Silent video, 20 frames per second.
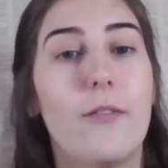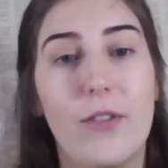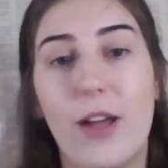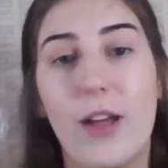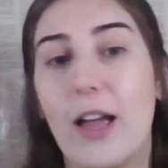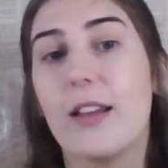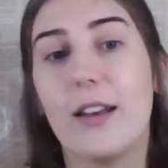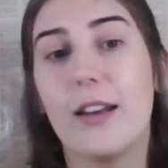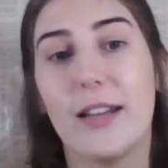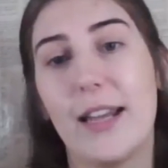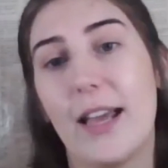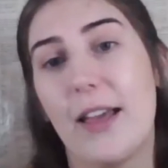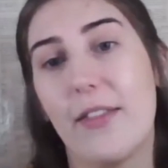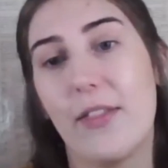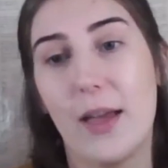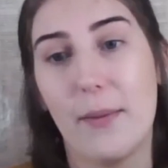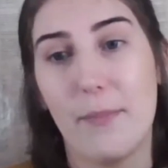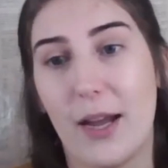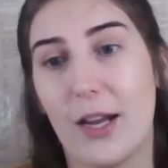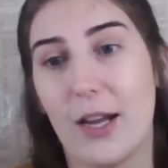they're going to get
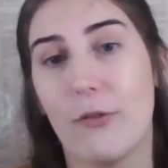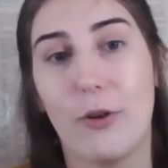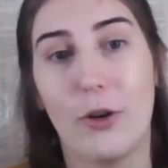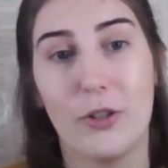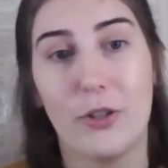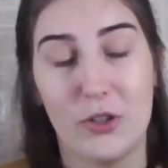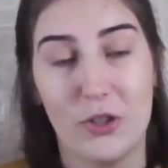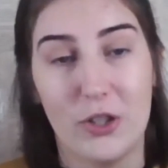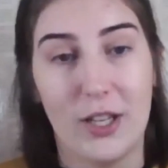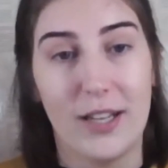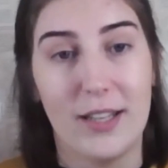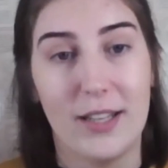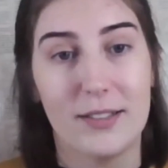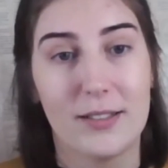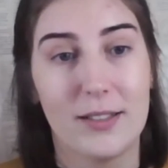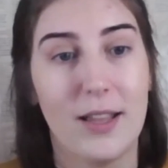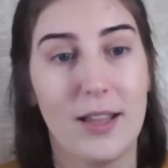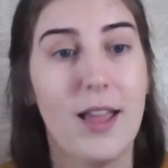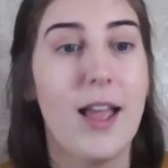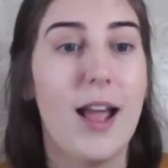their macaroni
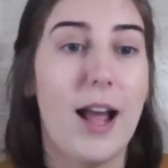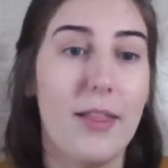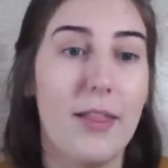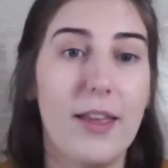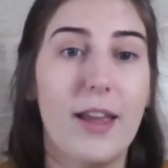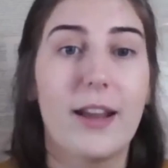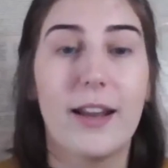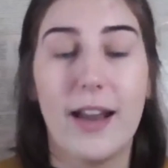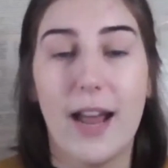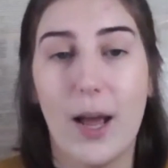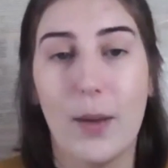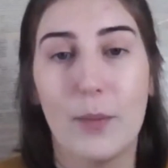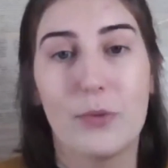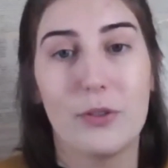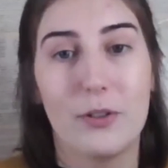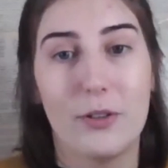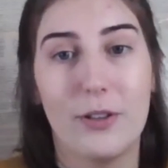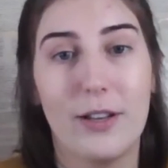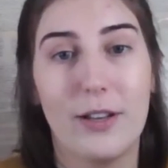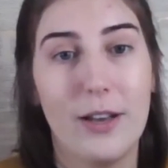cheese and they're going to
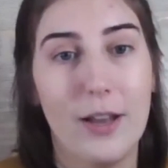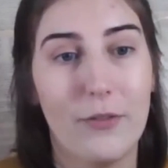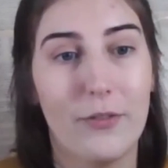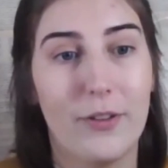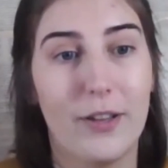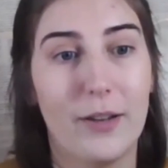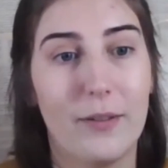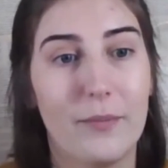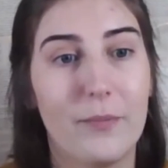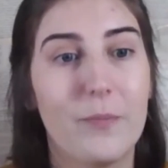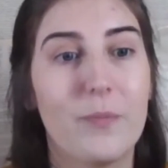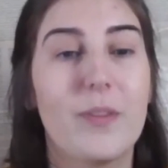absolutely love it.